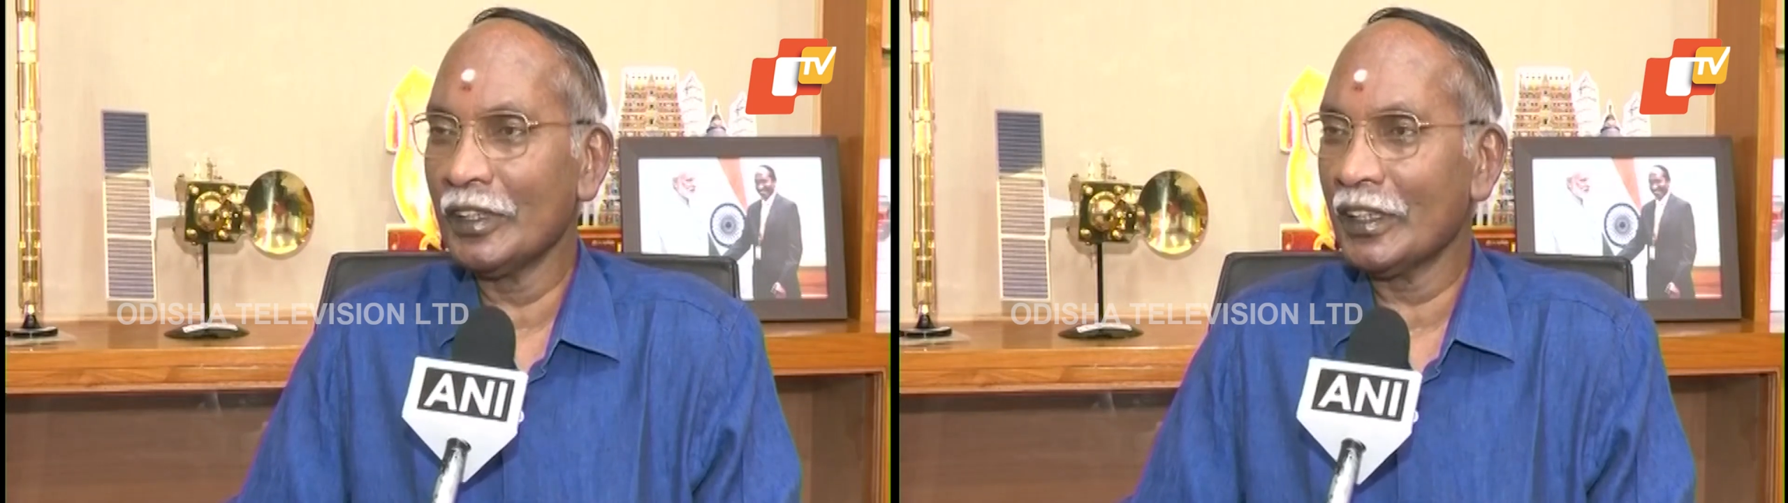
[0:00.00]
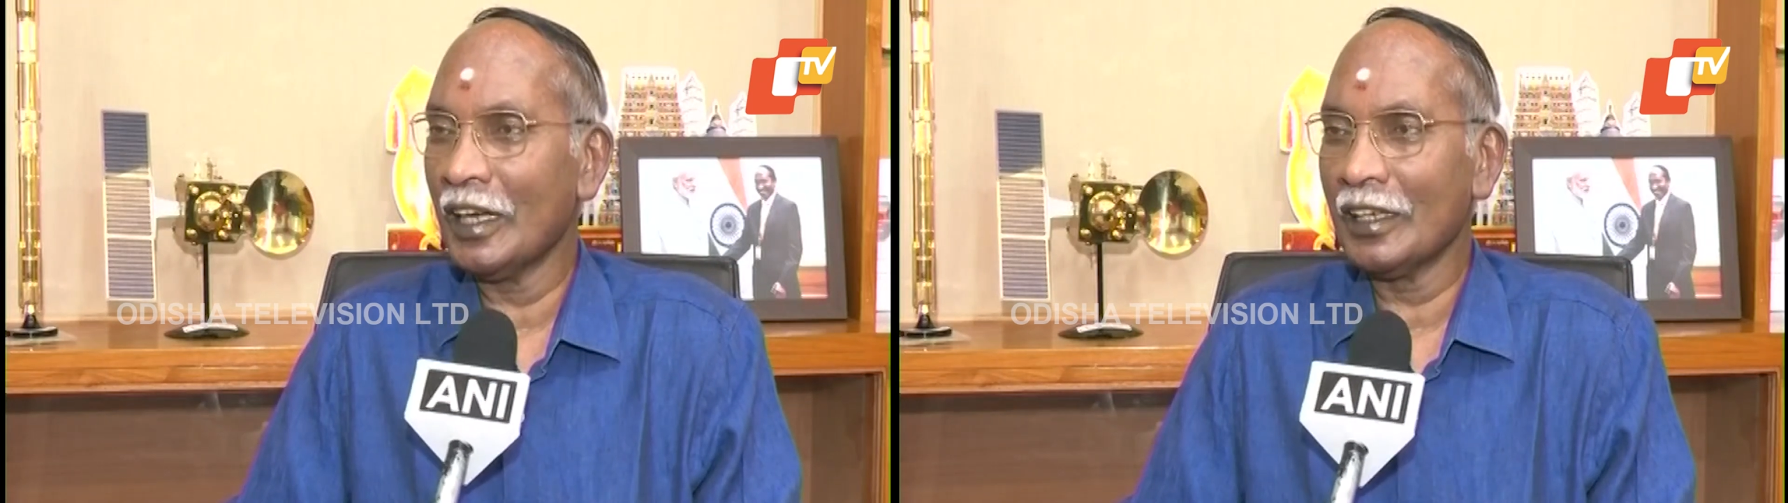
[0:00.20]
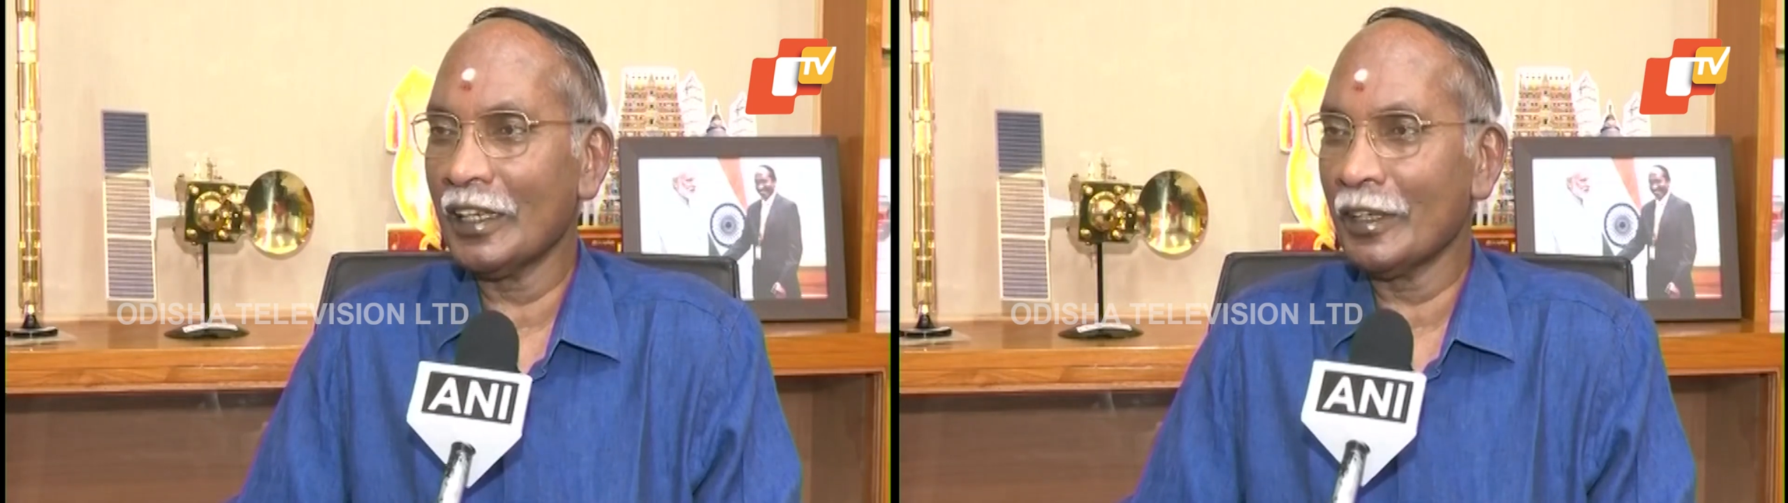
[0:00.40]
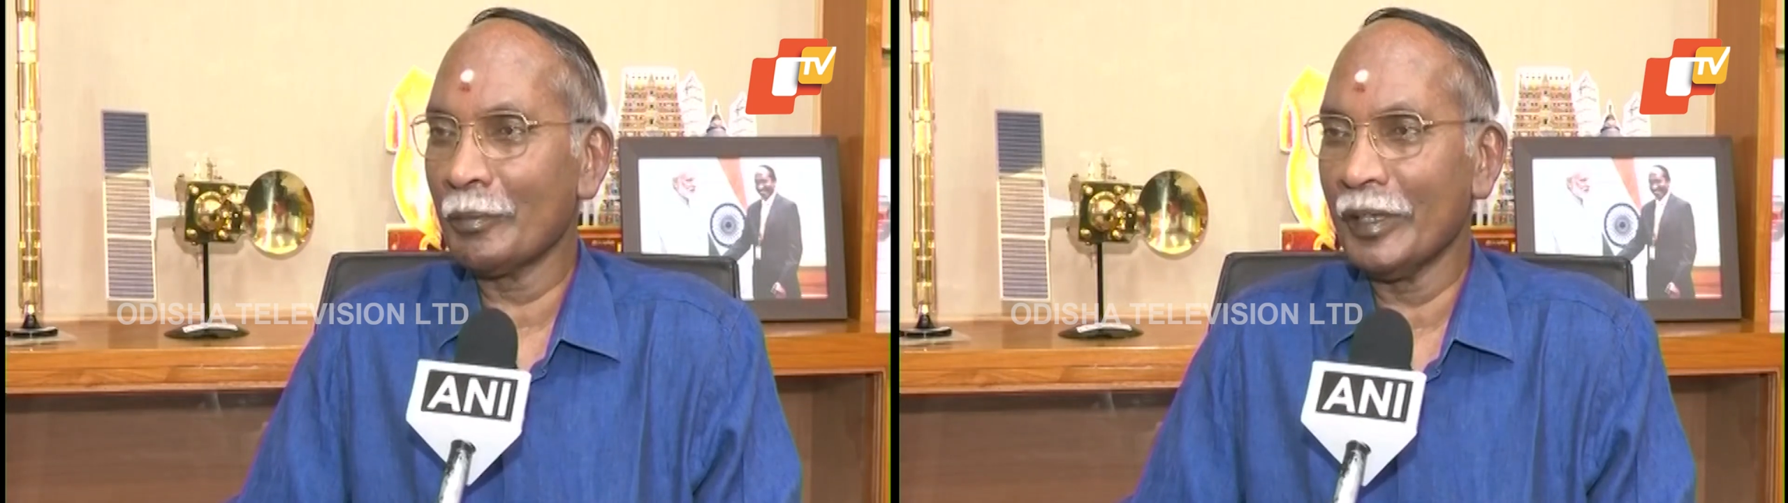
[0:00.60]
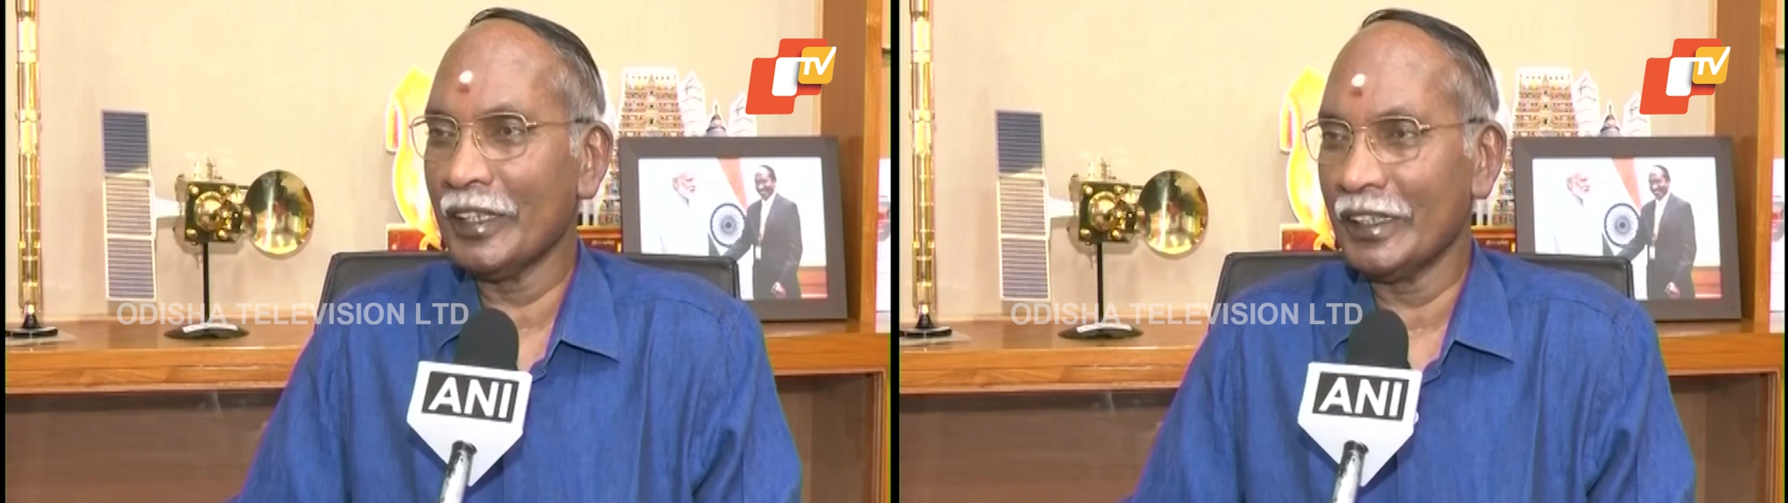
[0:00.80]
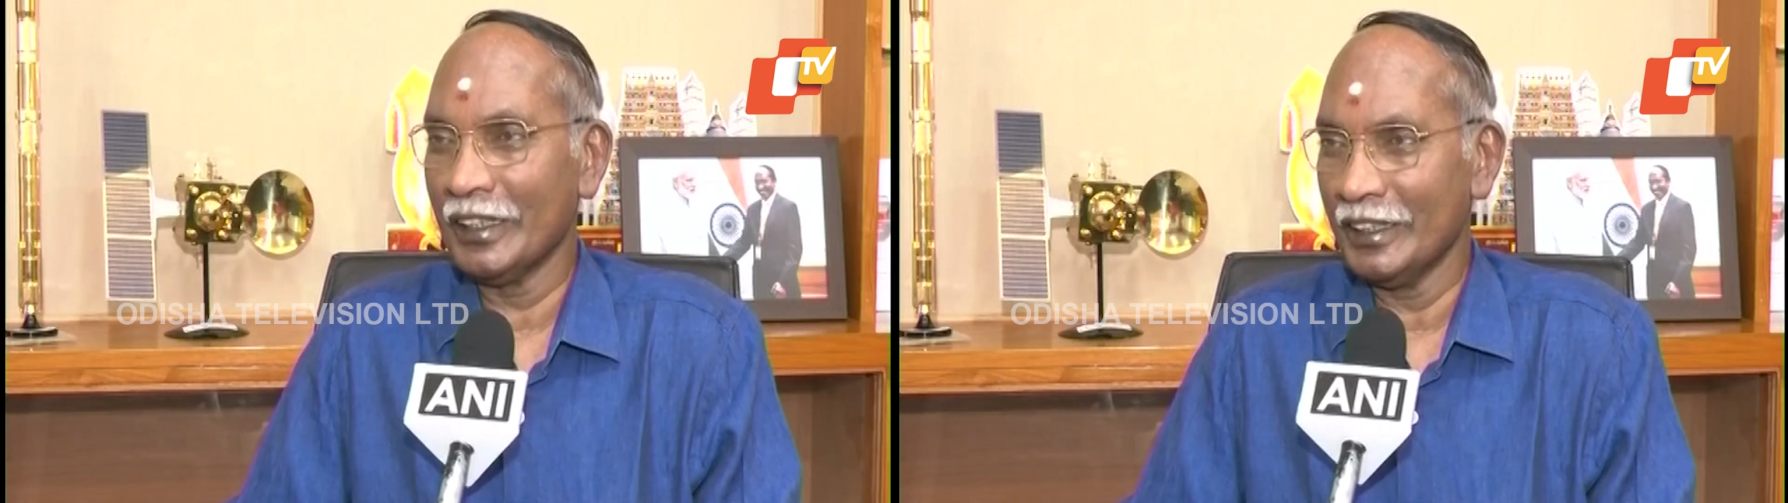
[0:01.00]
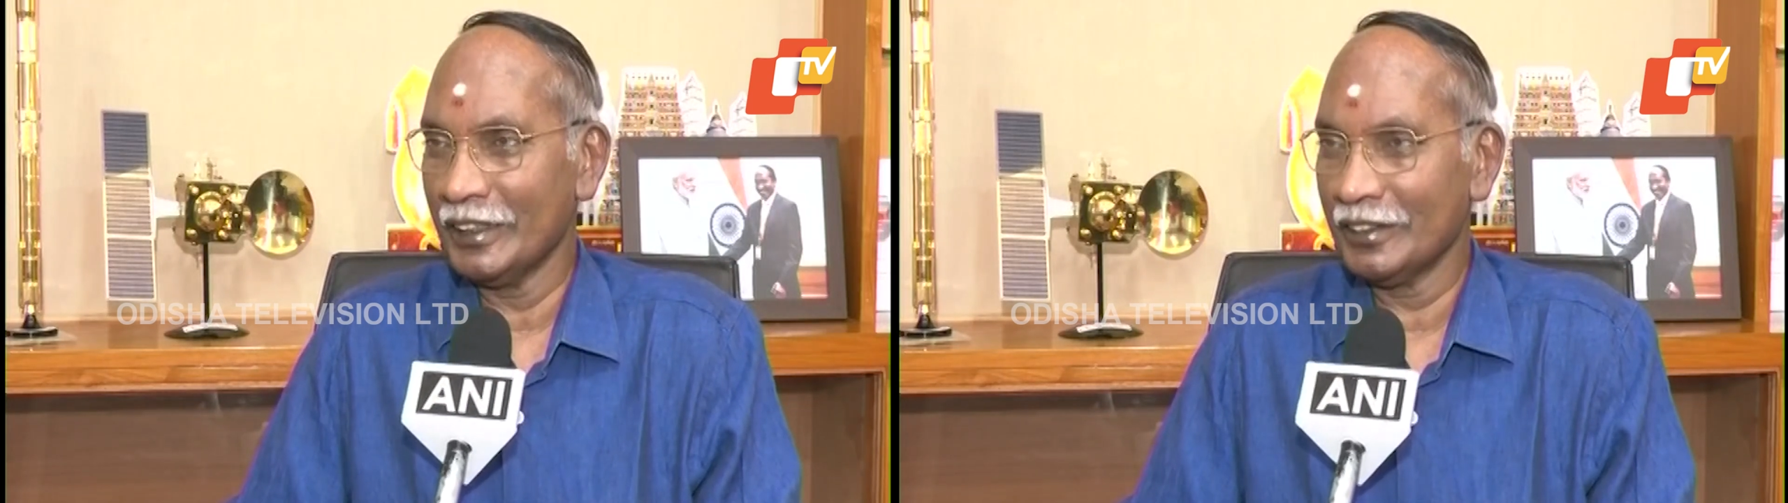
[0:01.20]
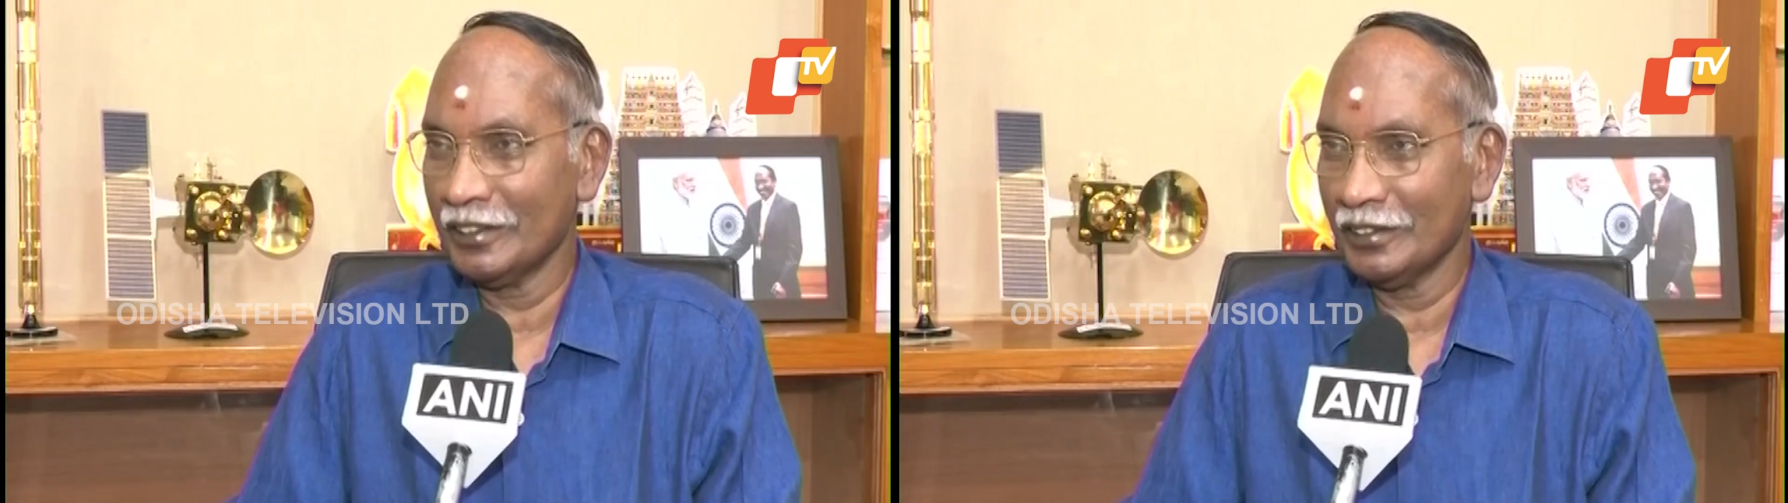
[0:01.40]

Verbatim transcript: will not repeat here.